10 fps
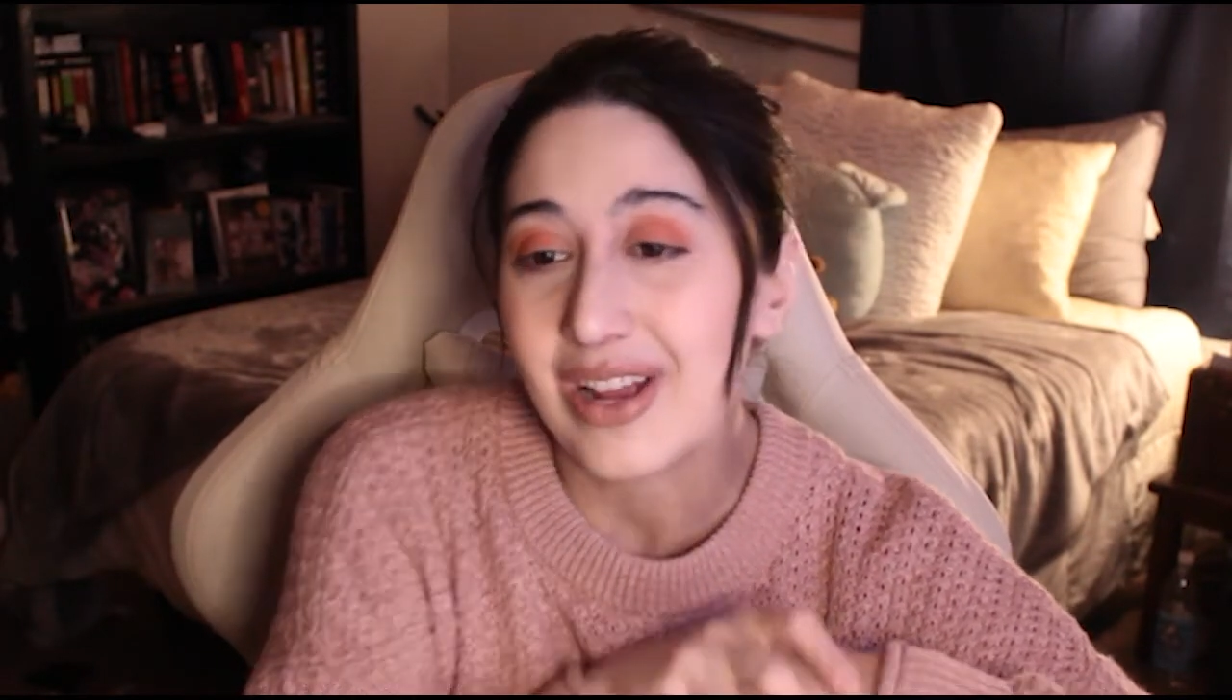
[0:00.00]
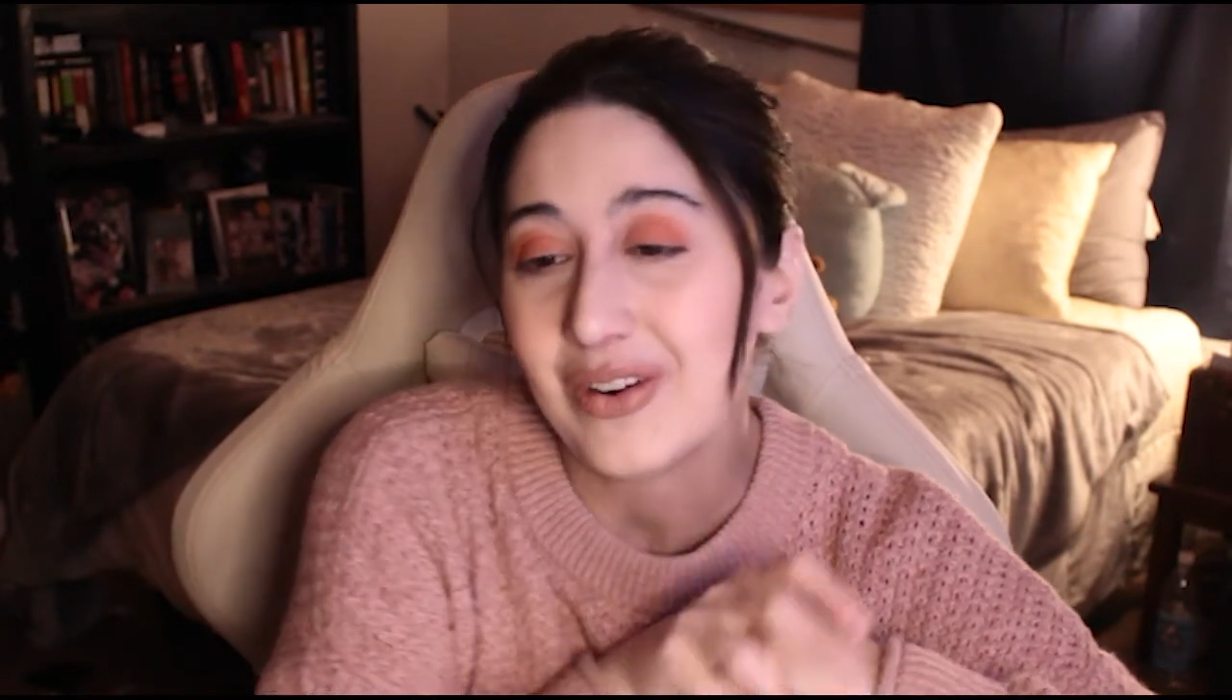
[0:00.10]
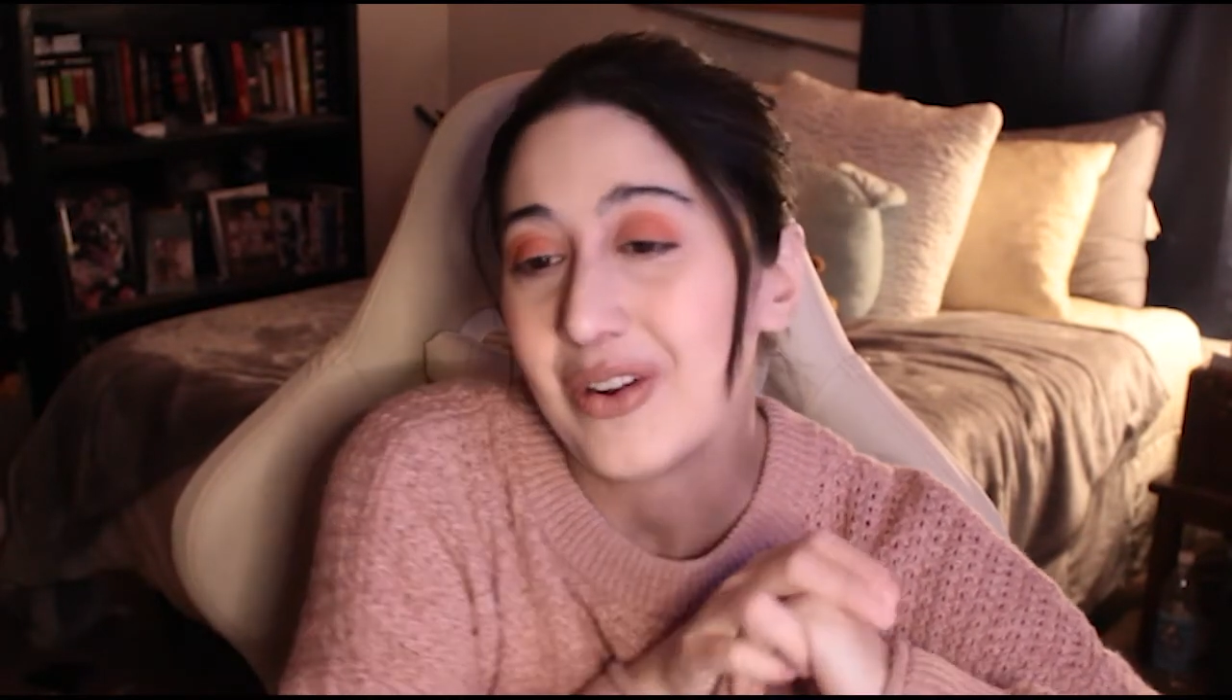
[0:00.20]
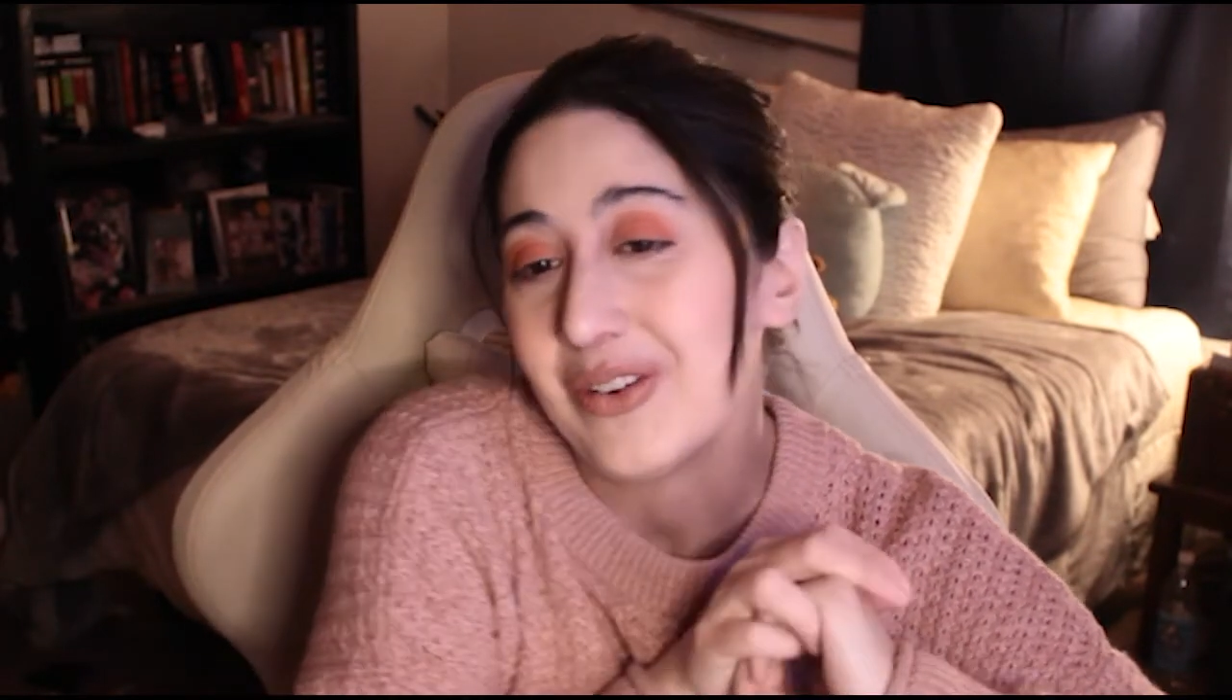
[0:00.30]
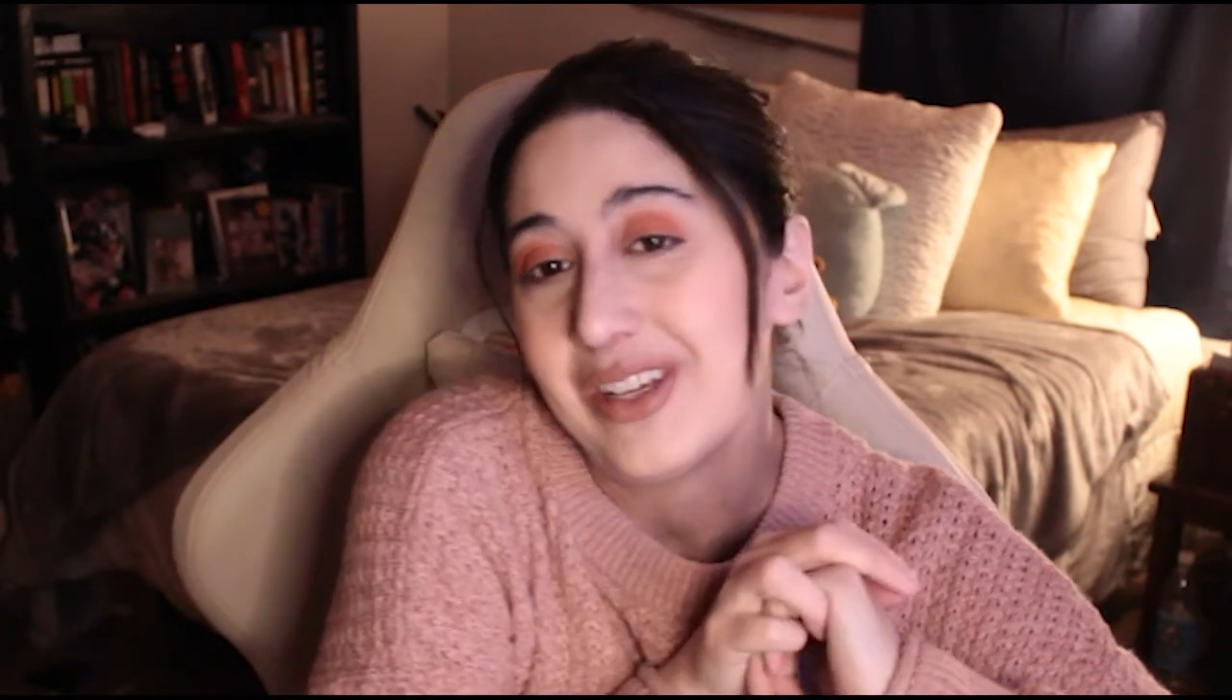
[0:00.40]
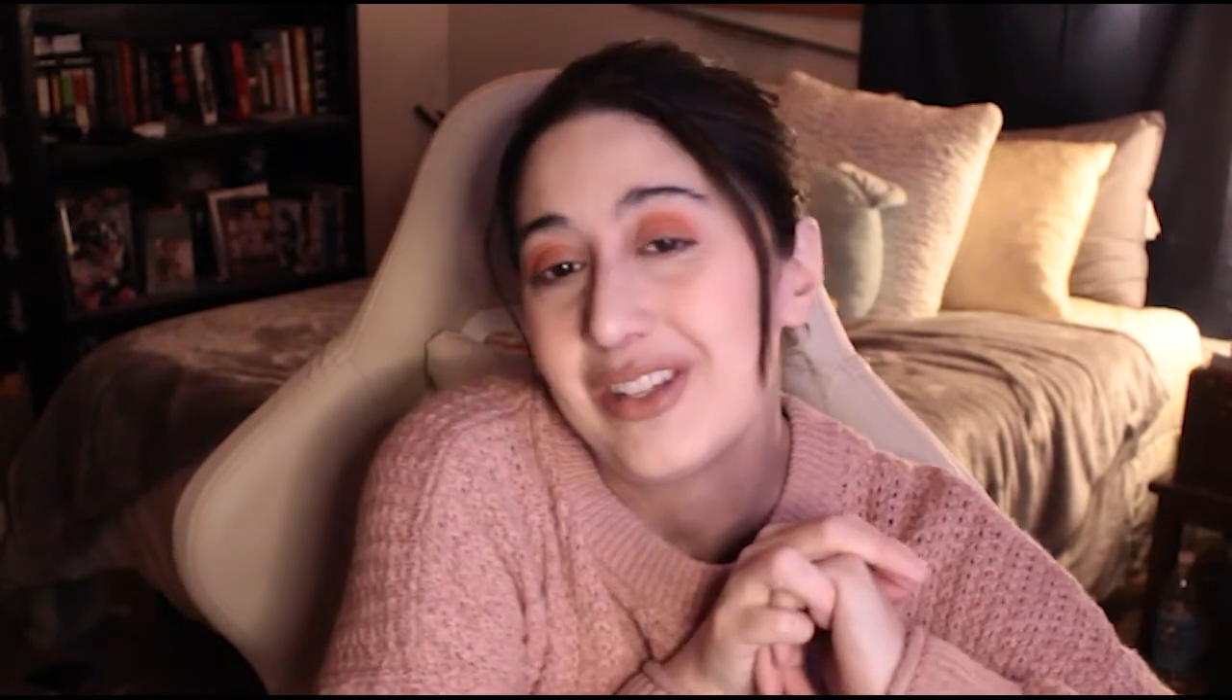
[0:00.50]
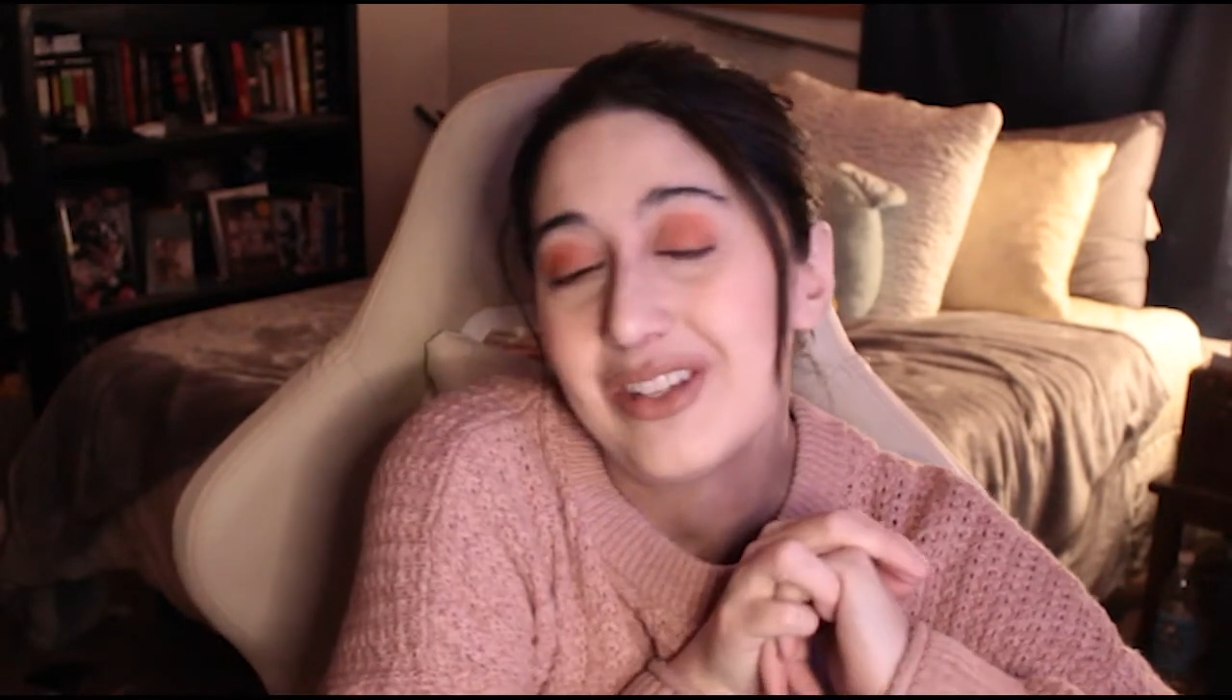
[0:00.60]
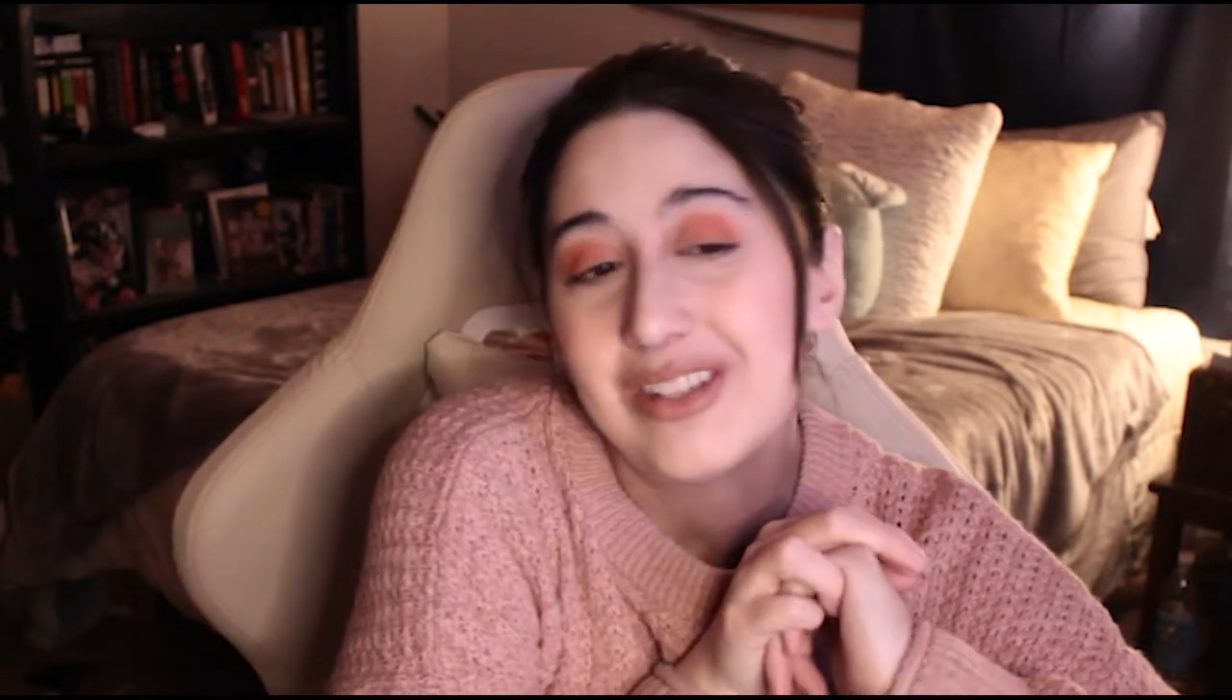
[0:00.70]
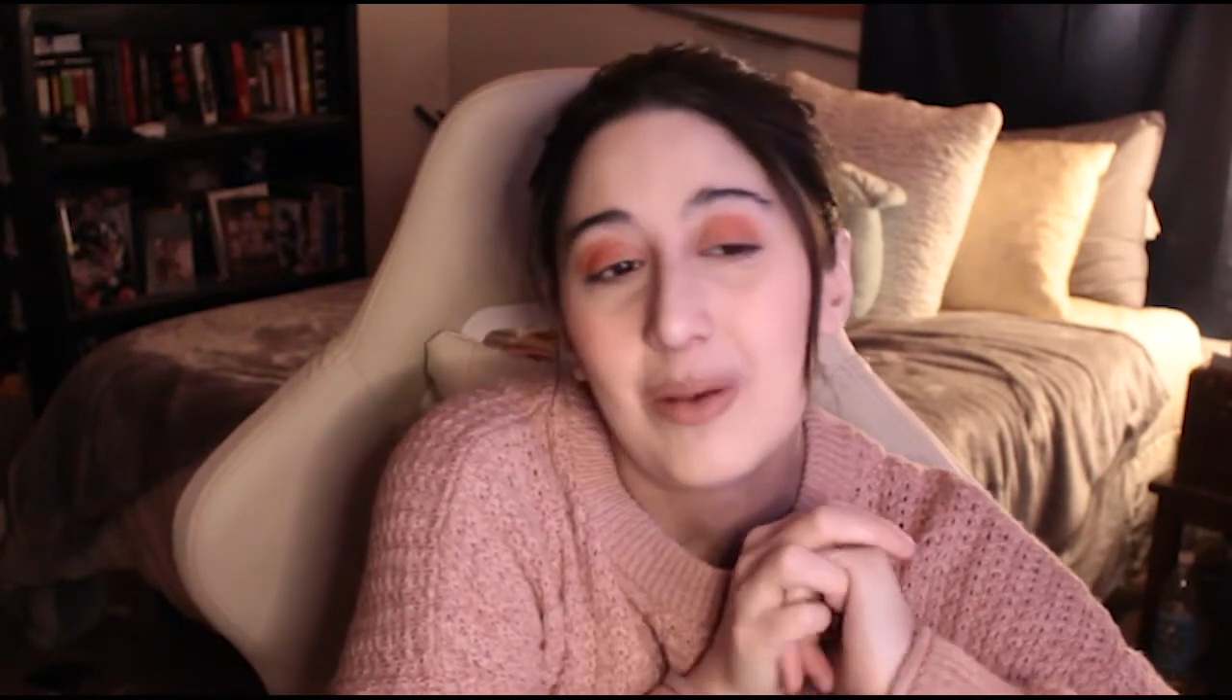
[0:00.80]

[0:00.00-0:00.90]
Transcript: I don't know it's just